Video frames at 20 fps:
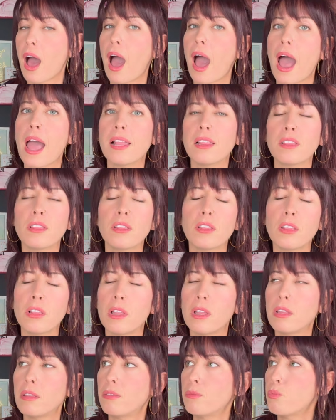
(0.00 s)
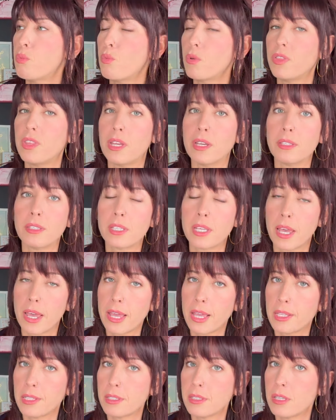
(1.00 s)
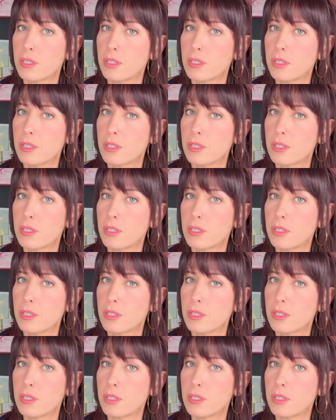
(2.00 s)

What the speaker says: The Intense